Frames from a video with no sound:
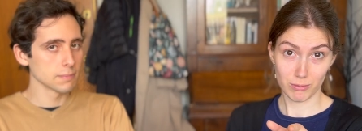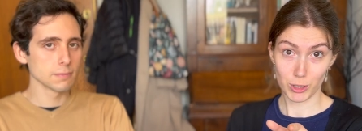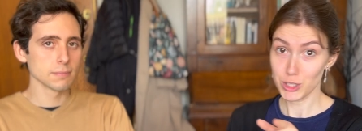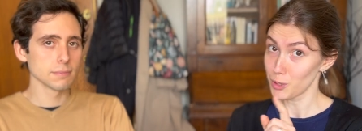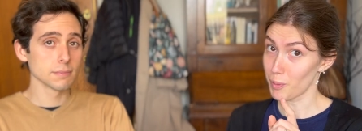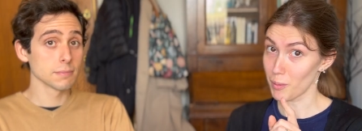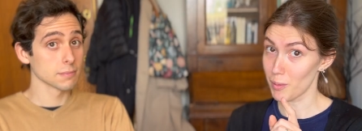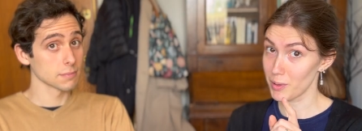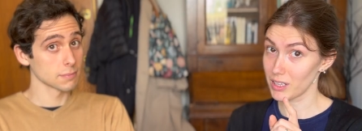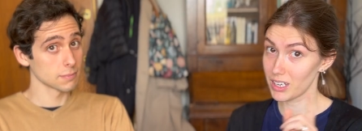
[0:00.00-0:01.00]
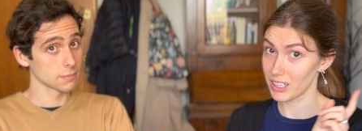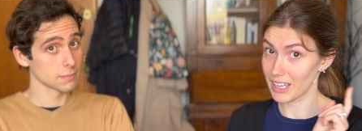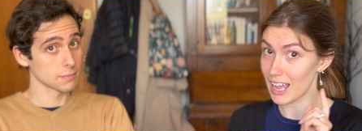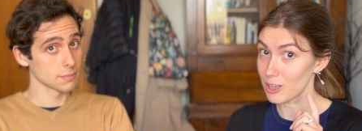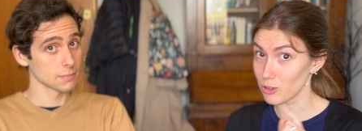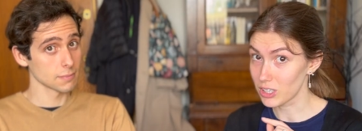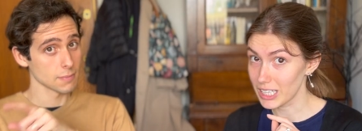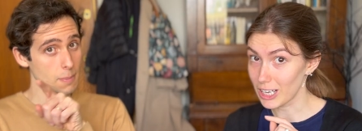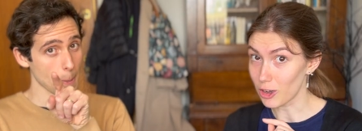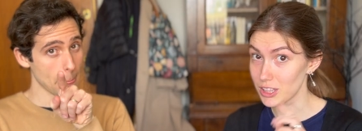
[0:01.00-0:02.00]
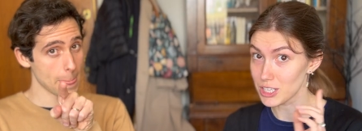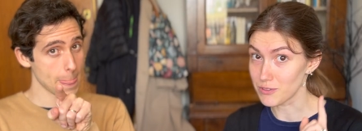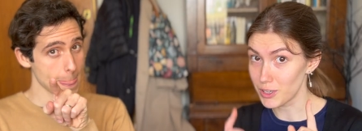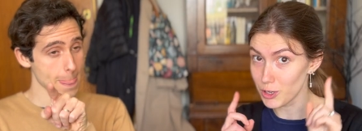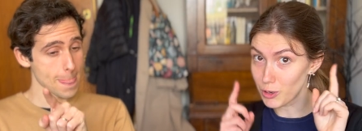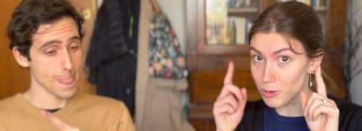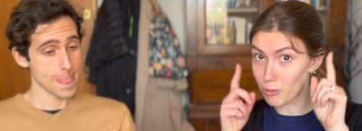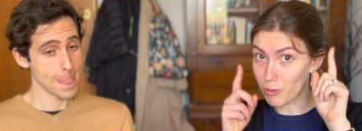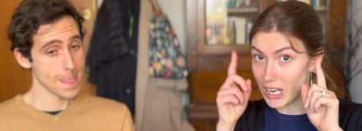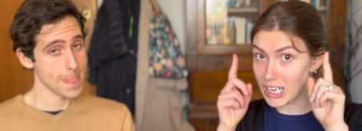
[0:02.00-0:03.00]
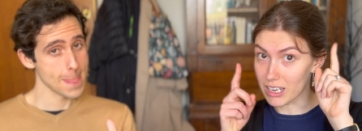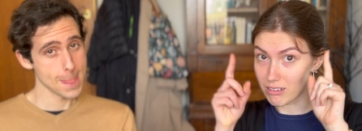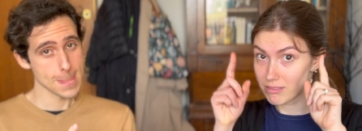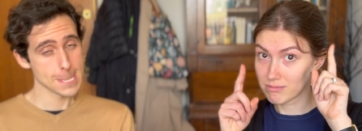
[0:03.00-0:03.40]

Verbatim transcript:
Speaker 1: What's the probability that you'll click on this video right here?